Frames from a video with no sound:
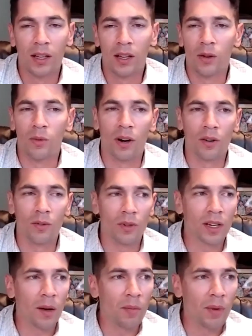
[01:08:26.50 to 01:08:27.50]
Where
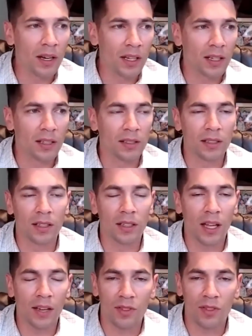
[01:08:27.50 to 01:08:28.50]
we got money in a
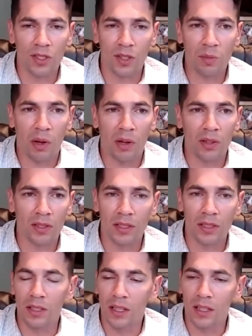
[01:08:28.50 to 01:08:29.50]
life insurance
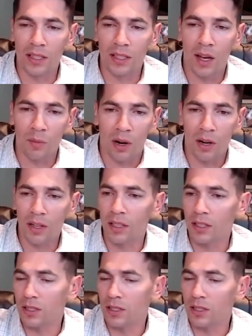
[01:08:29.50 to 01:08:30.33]
policy in a down market,